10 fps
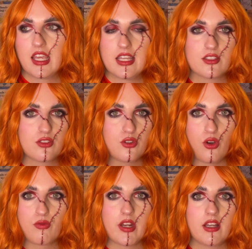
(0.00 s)
he is
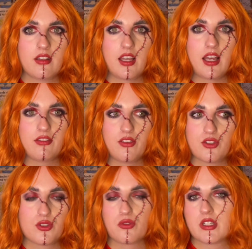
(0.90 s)
not real and that
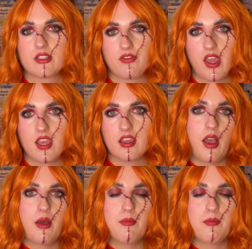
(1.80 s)
the stories are fake.